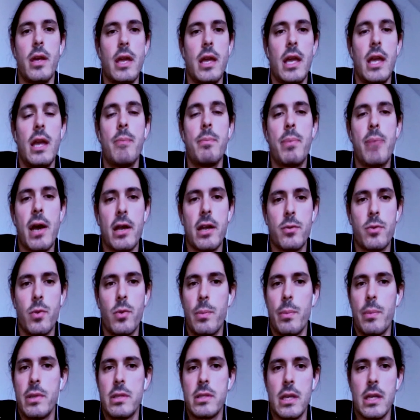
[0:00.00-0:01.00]
impact
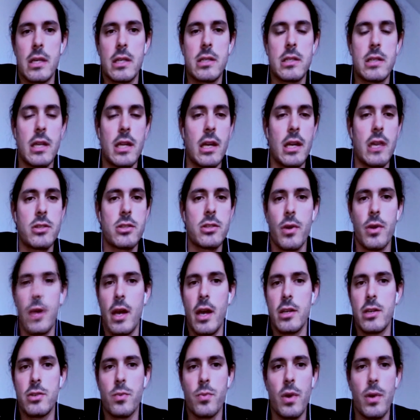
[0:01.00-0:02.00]
weapons like sticks or
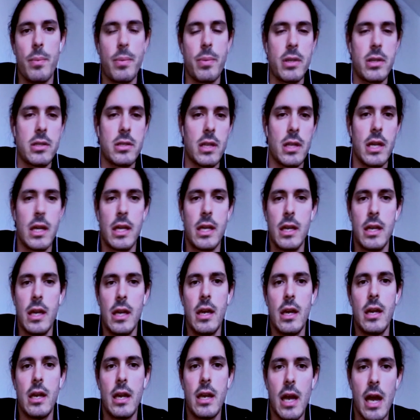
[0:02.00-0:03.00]
edged weapons like
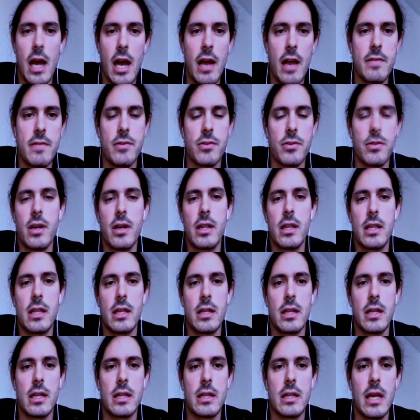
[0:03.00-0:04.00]
knives or anything
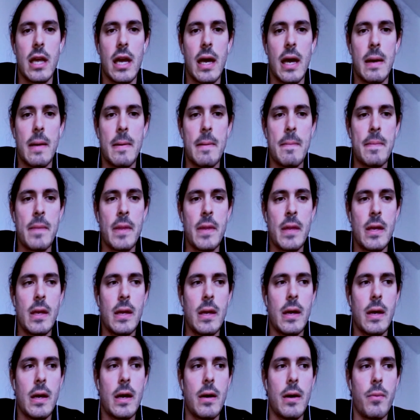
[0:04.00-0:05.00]
like that.
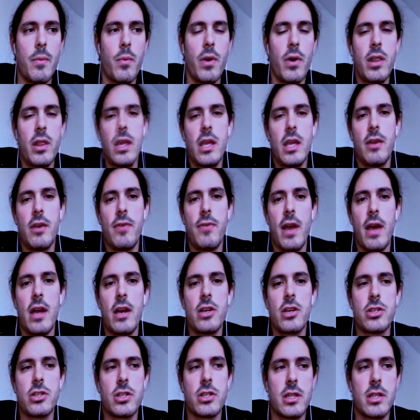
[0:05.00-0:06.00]
One of the
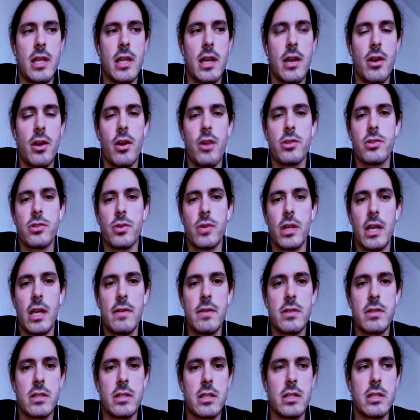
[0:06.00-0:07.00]
advantages that it also gives
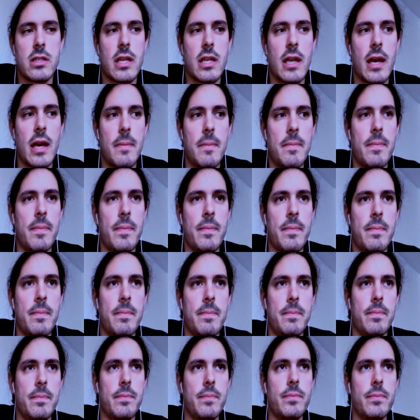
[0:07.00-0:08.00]
us is that,
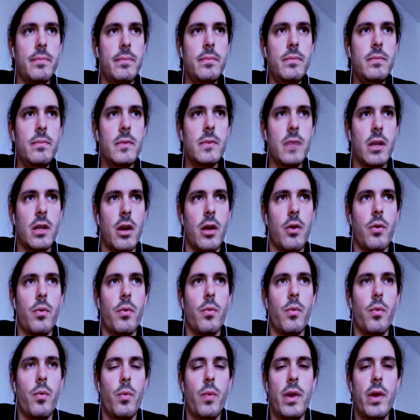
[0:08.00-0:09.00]

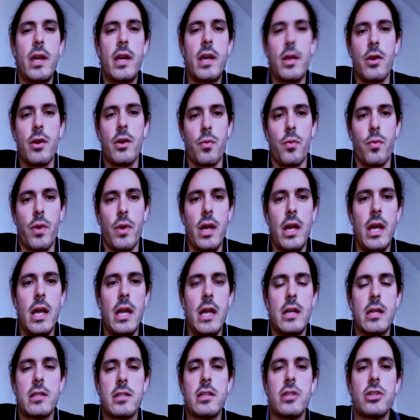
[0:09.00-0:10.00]
we can read
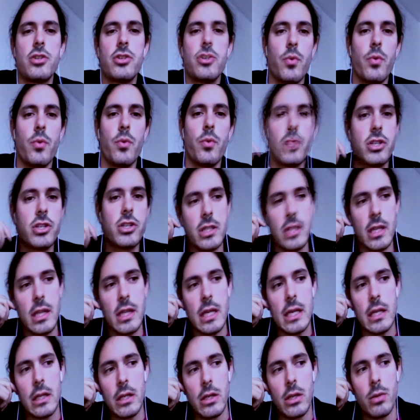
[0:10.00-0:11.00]
situations, I think,
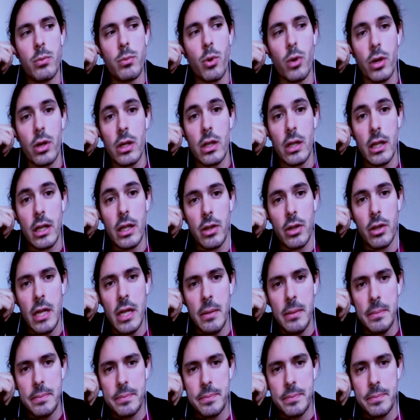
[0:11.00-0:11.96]
a little more clearly,